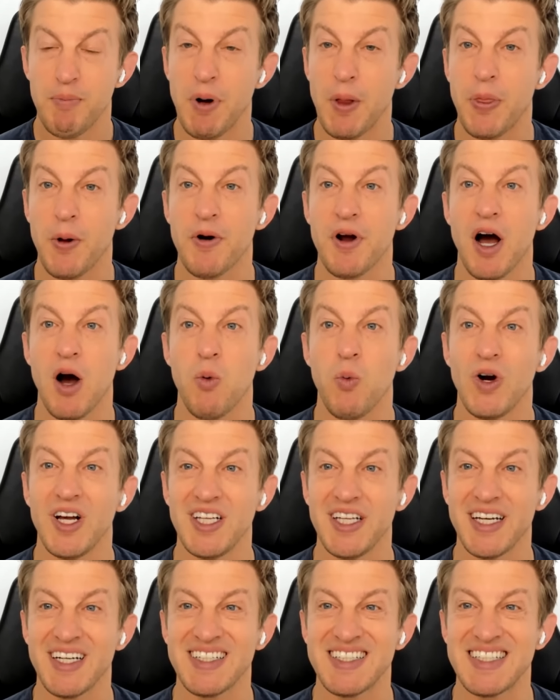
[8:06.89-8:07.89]
But they're not
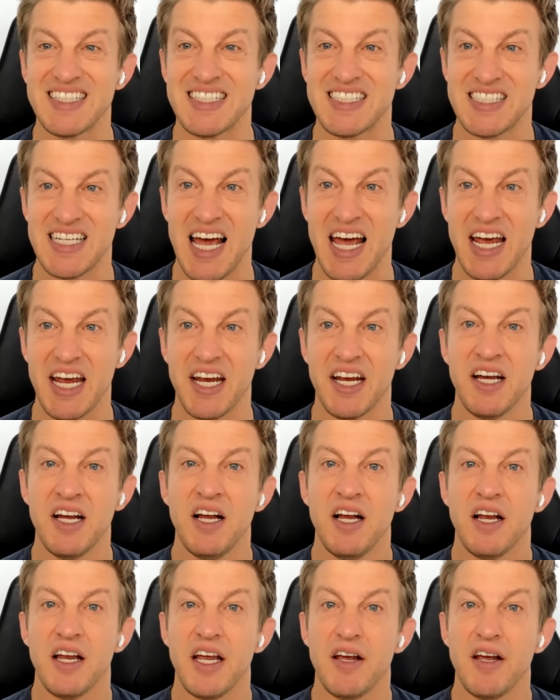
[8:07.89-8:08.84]
willing to say,